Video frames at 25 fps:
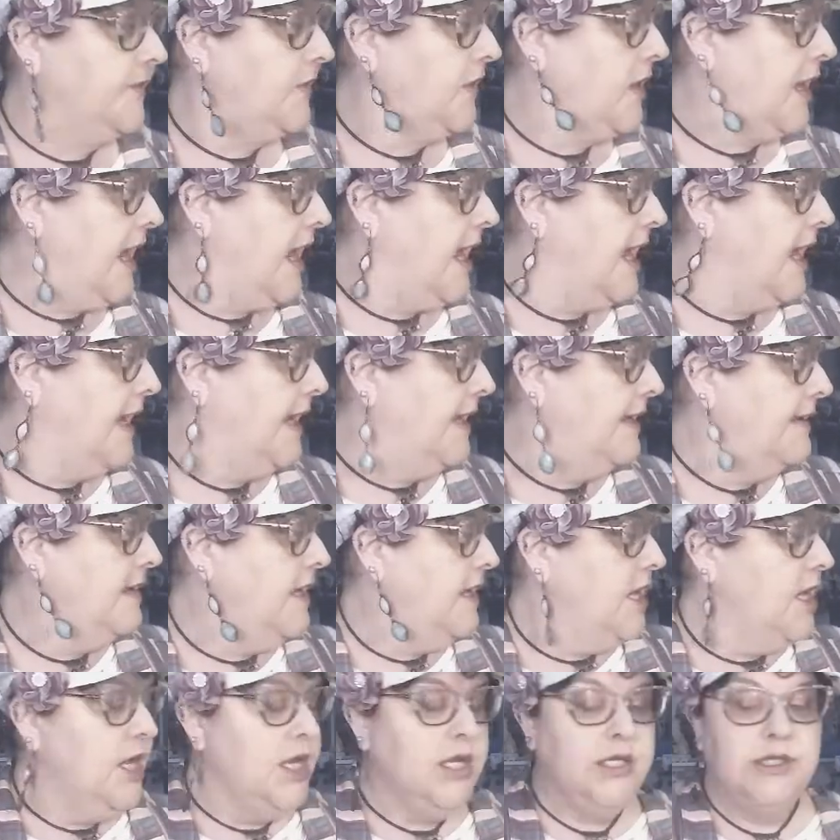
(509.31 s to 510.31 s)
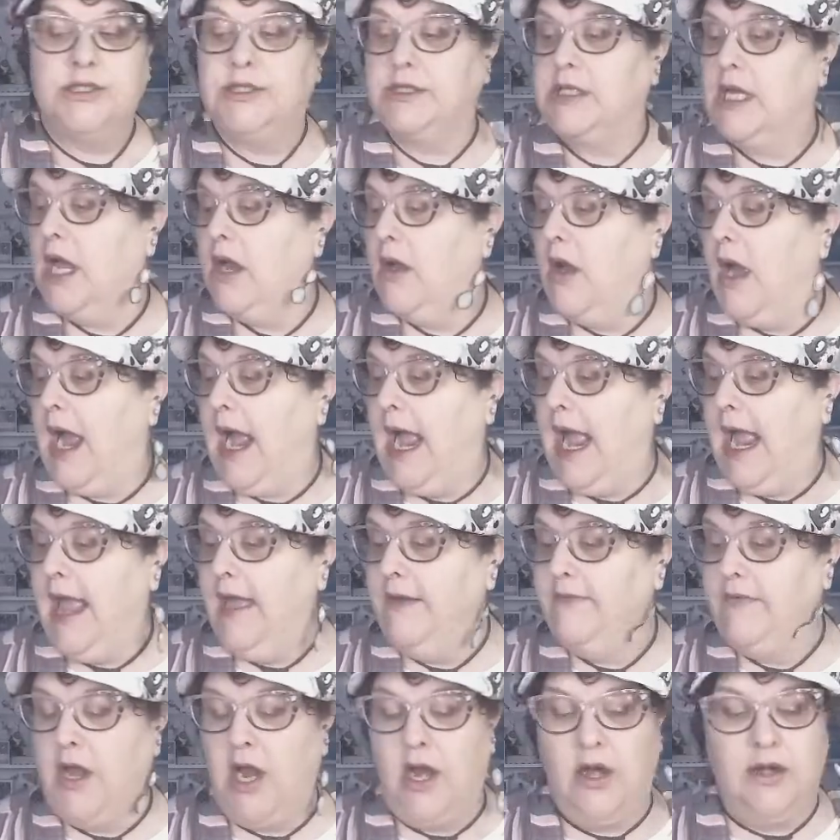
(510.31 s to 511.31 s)
Okay, so
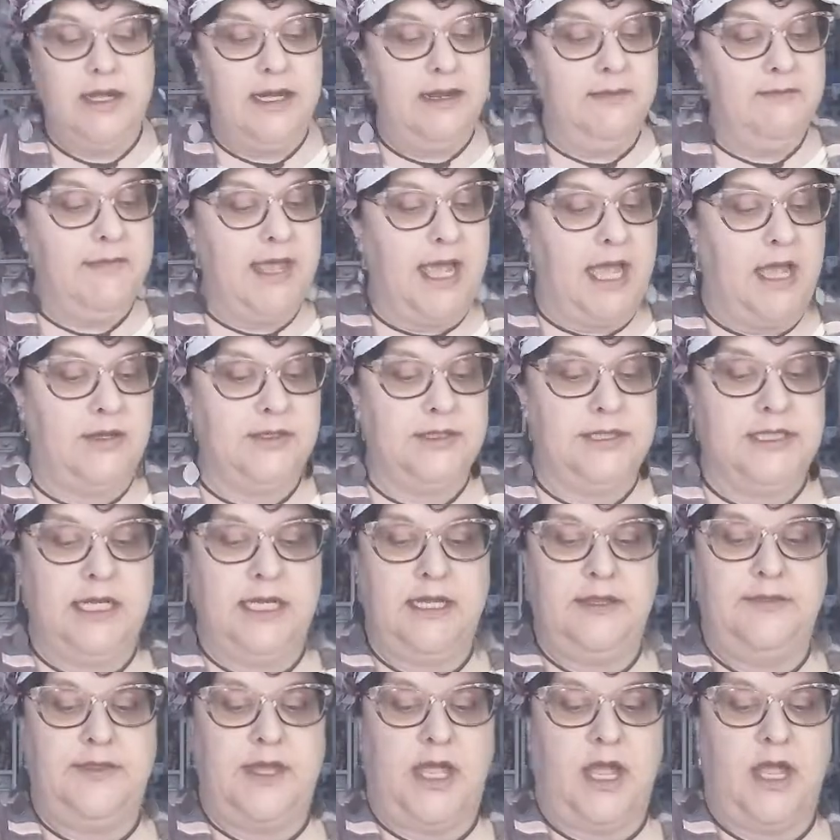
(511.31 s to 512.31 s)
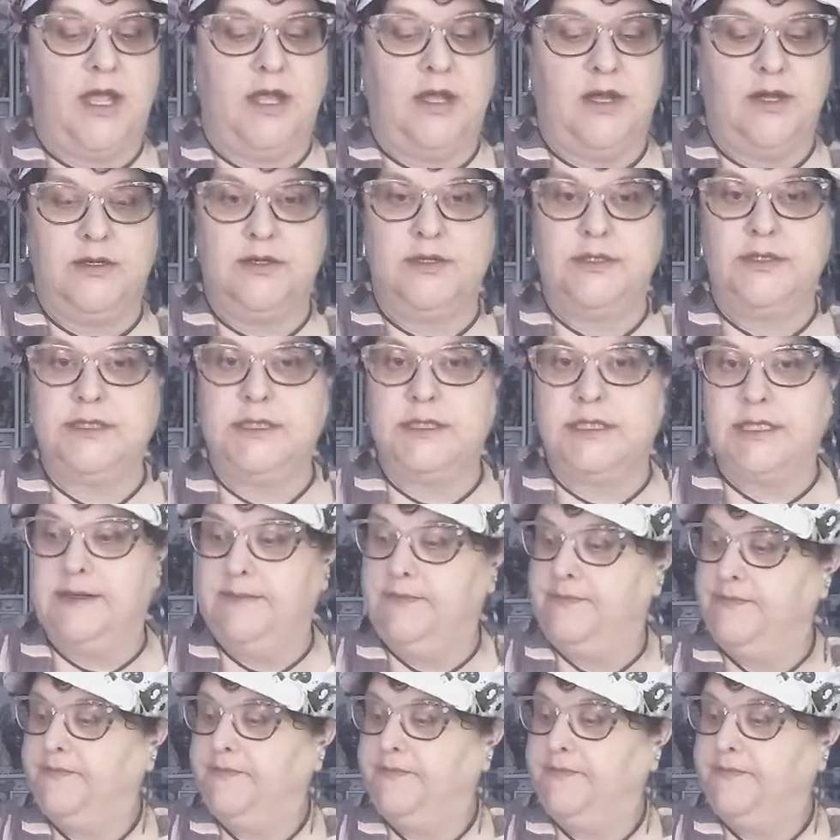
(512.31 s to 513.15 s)
I have already mounted those